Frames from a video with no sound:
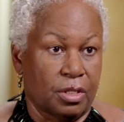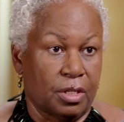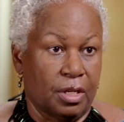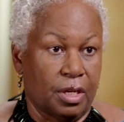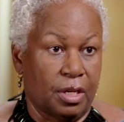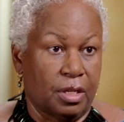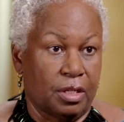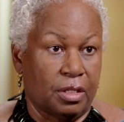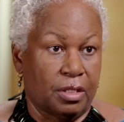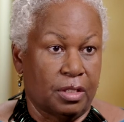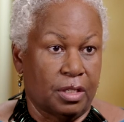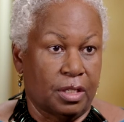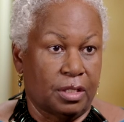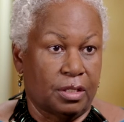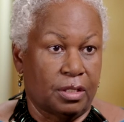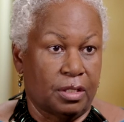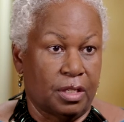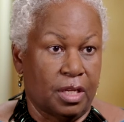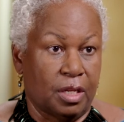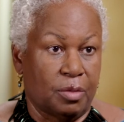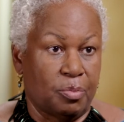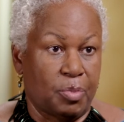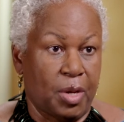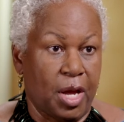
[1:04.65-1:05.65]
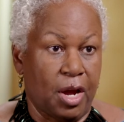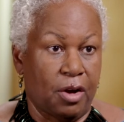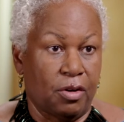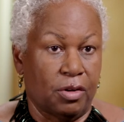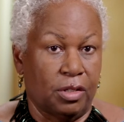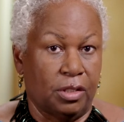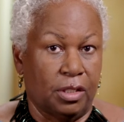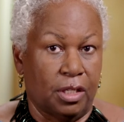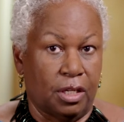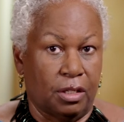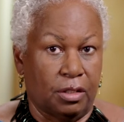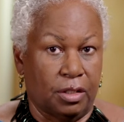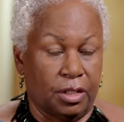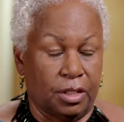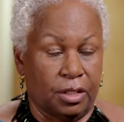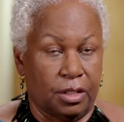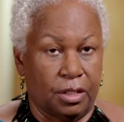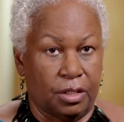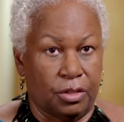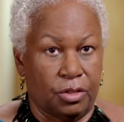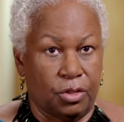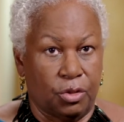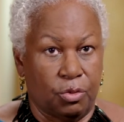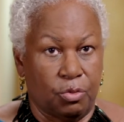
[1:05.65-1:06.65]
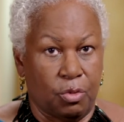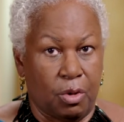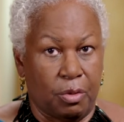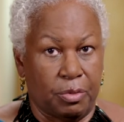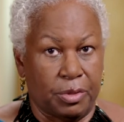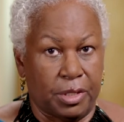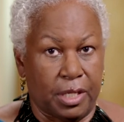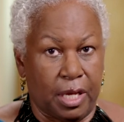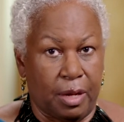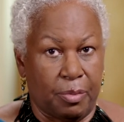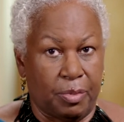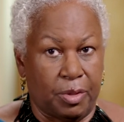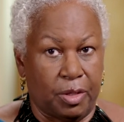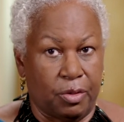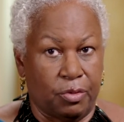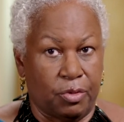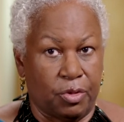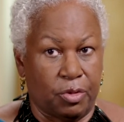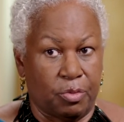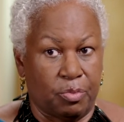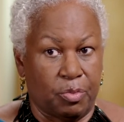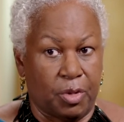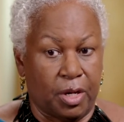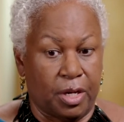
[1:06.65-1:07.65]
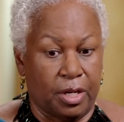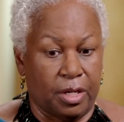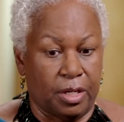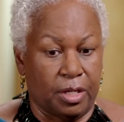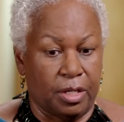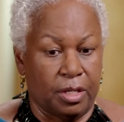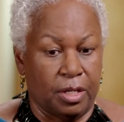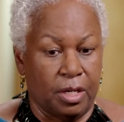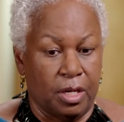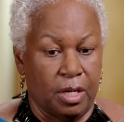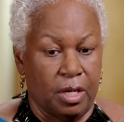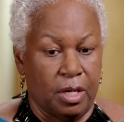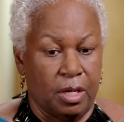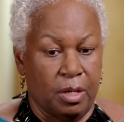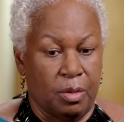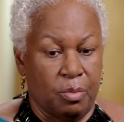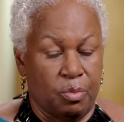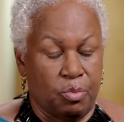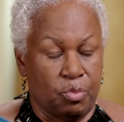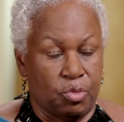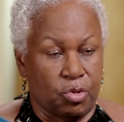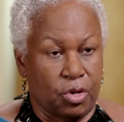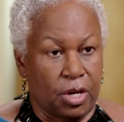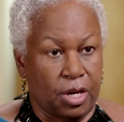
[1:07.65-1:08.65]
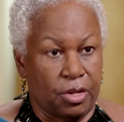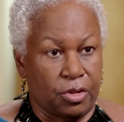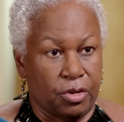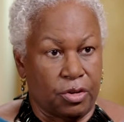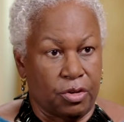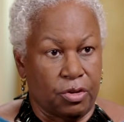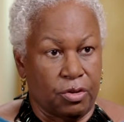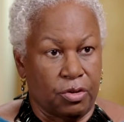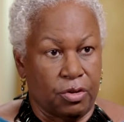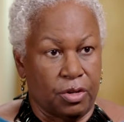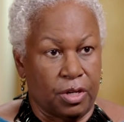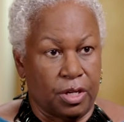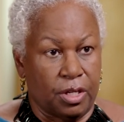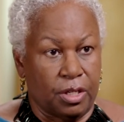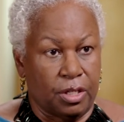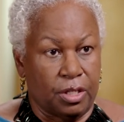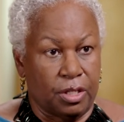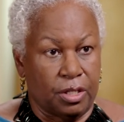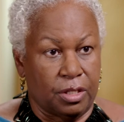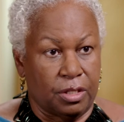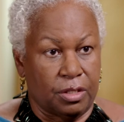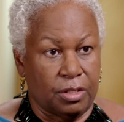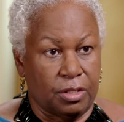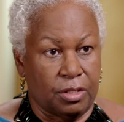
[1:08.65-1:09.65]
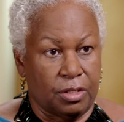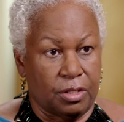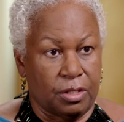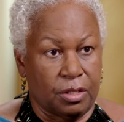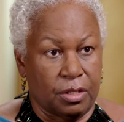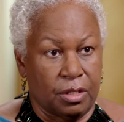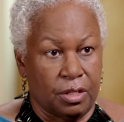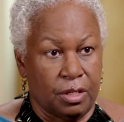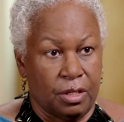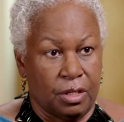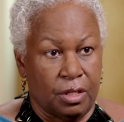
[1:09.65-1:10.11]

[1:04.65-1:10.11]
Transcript: and and paralleling it to what was happening with my brother and his